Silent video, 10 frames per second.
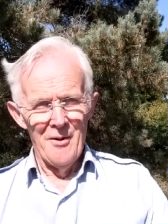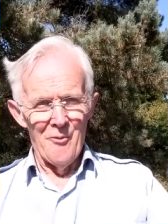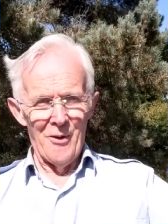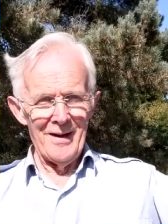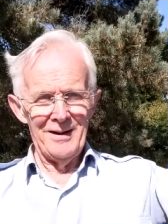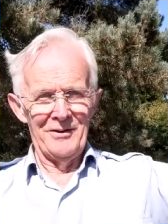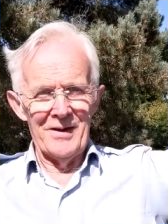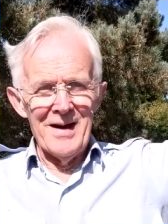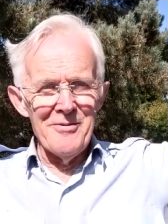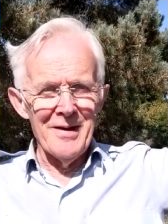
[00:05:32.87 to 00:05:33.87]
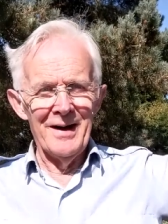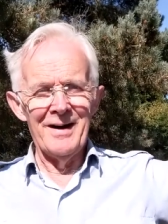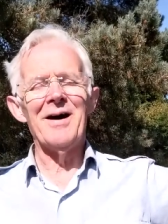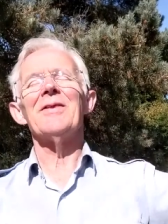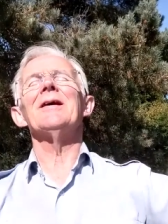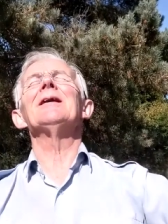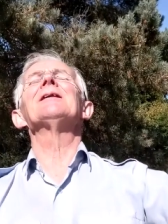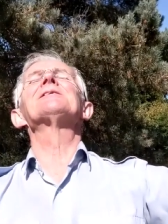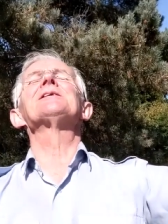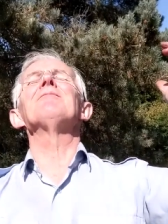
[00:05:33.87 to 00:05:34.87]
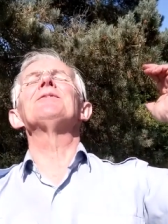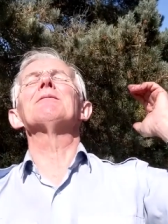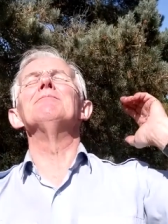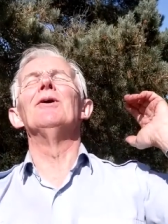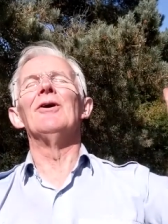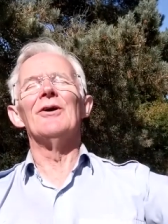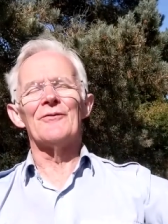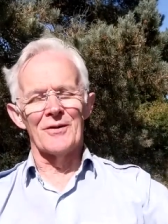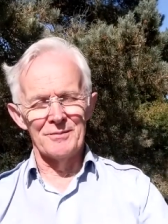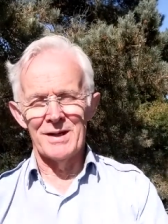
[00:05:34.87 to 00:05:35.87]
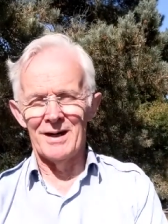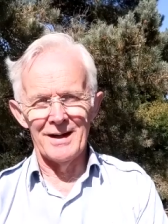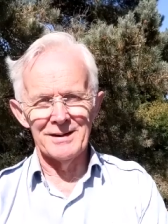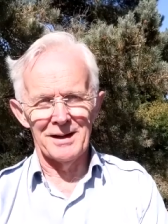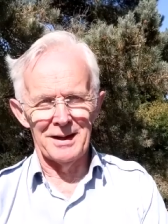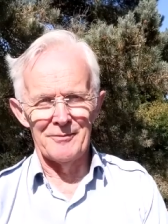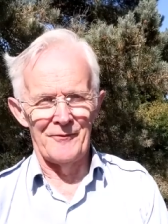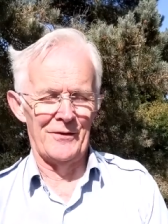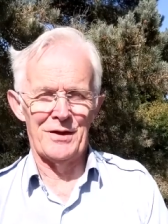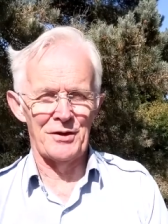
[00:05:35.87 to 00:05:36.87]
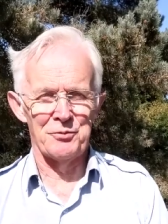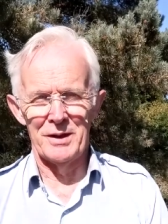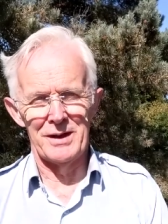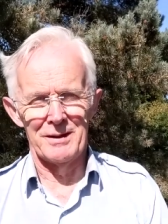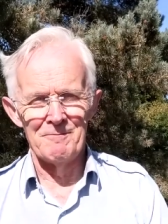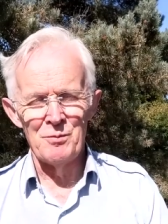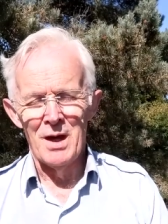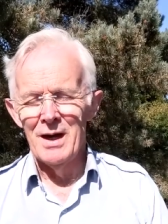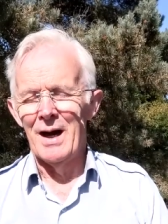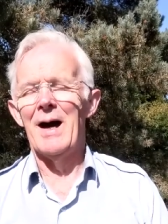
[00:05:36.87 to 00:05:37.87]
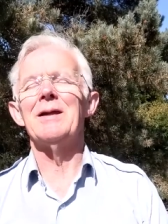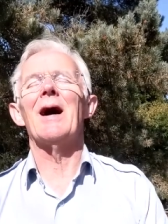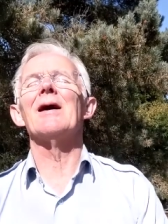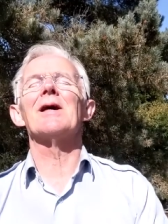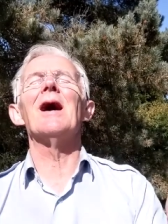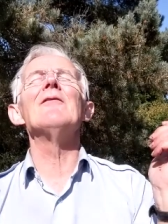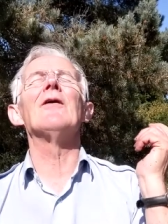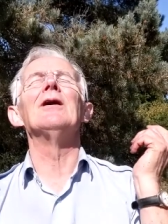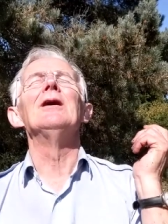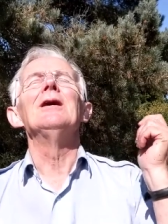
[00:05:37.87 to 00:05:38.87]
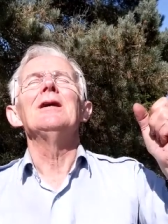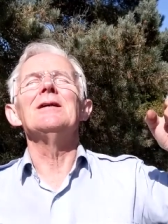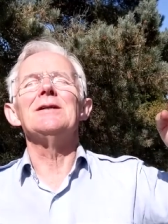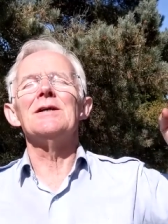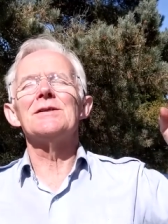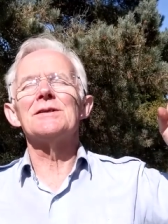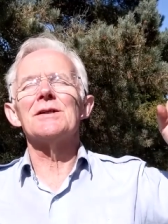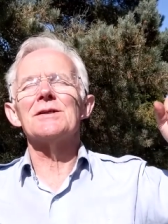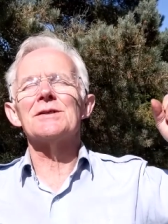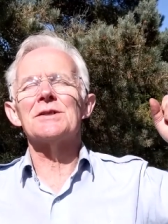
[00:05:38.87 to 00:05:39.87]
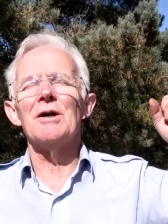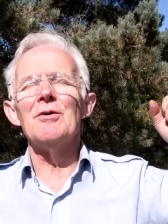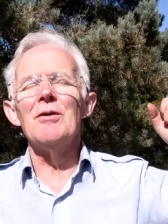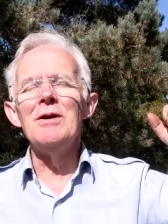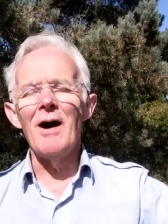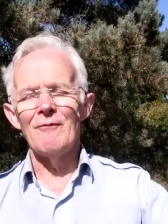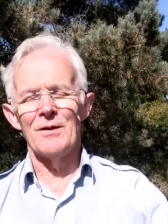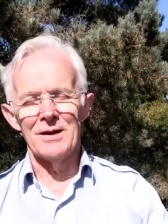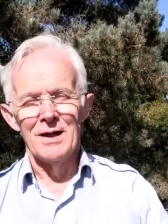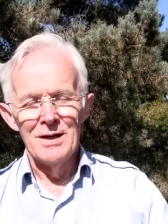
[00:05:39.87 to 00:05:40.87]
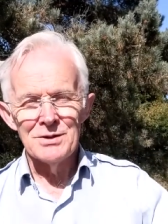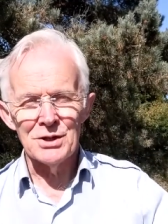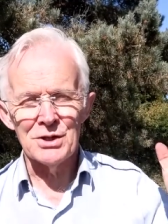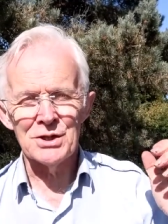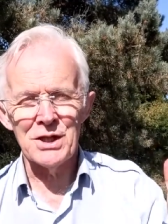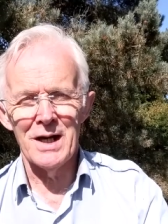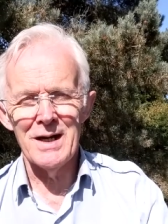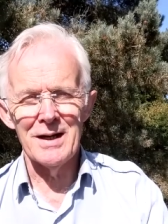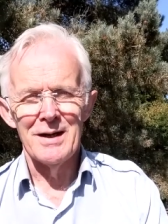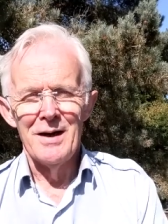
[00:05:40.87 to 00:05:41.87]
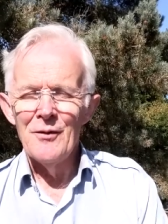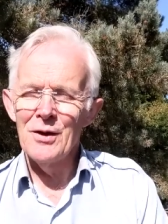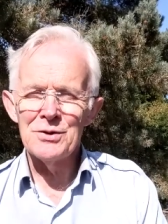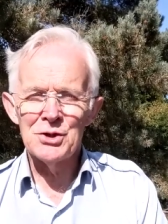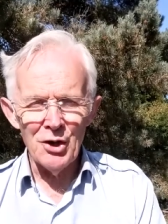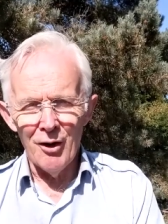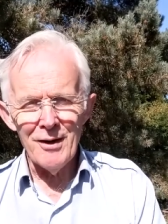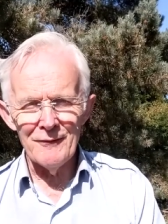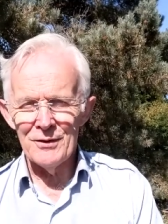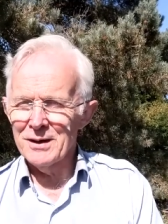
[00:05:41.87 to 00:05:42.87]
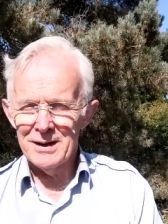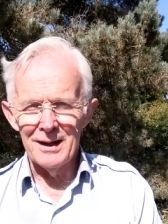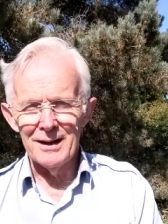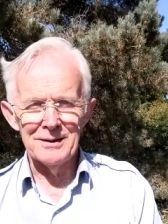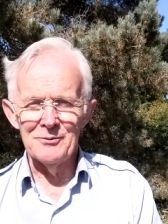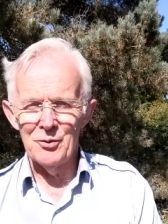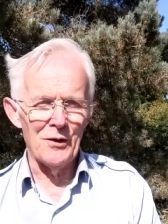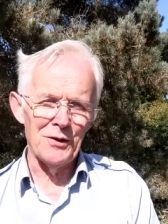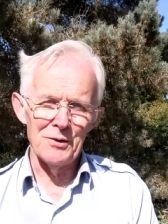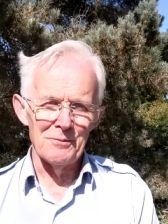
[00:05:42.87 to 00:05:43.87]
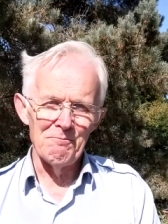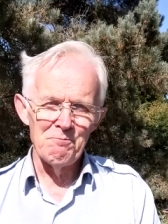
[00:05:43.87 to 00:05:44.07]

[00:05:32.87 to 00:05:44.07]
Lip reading: Well, there we are. There's something more from Garden Club for this week. And as ever, it is so lovely to share the joy of the garden with you.